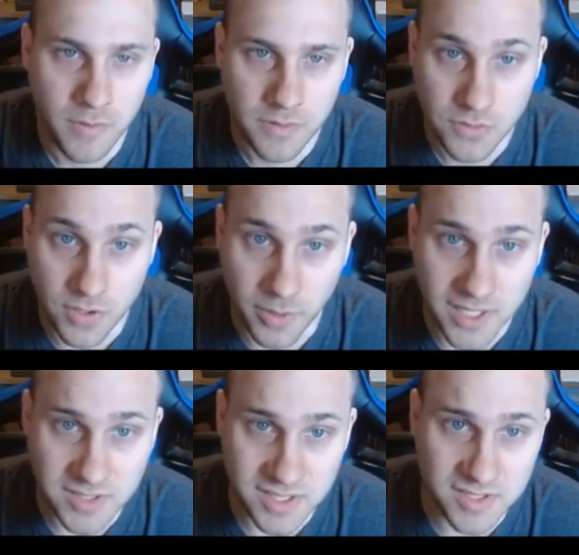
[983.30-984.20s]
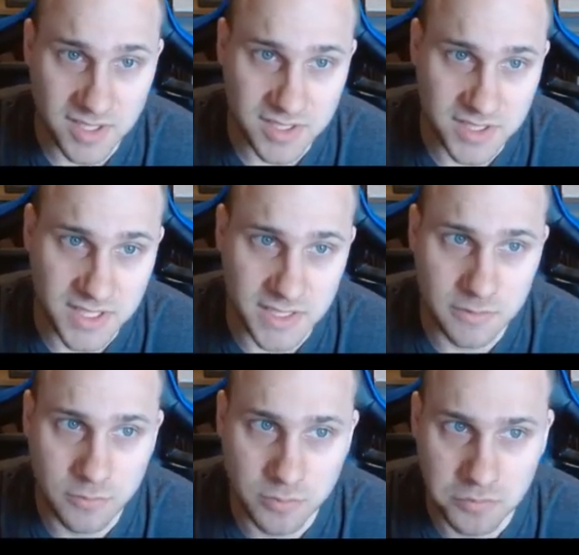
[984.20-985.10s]
So AC
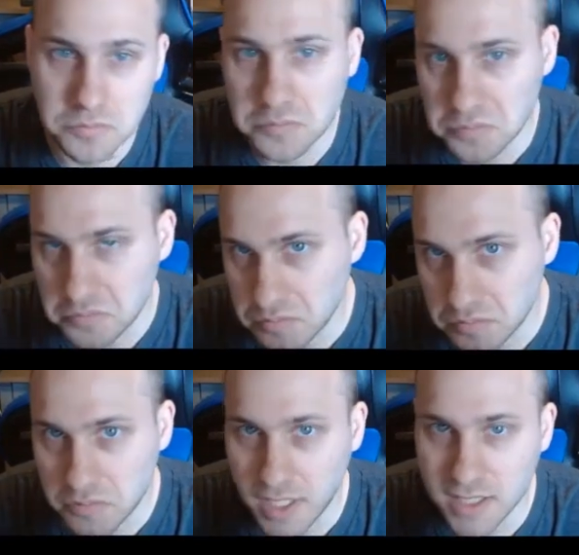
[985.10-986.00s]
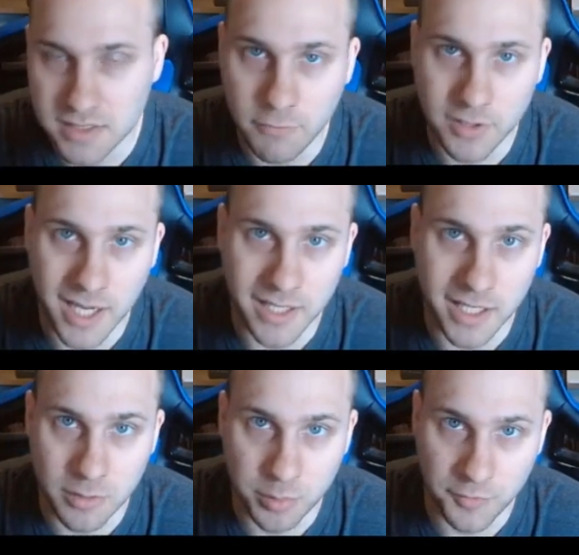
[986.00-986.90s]
16, it's level 9
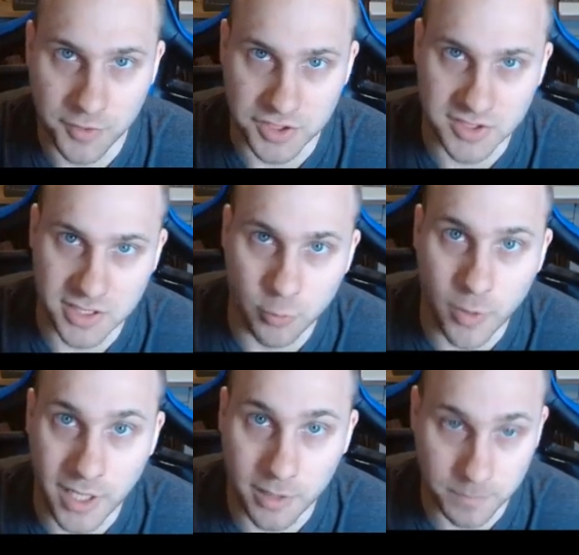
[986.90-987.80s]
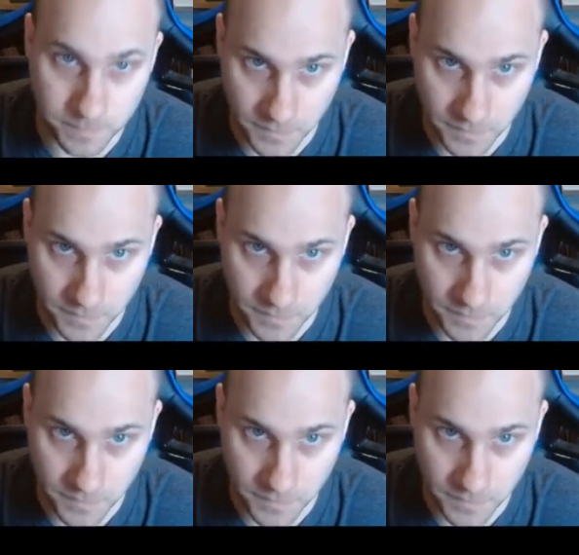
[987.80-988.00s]
now, proficiency went up.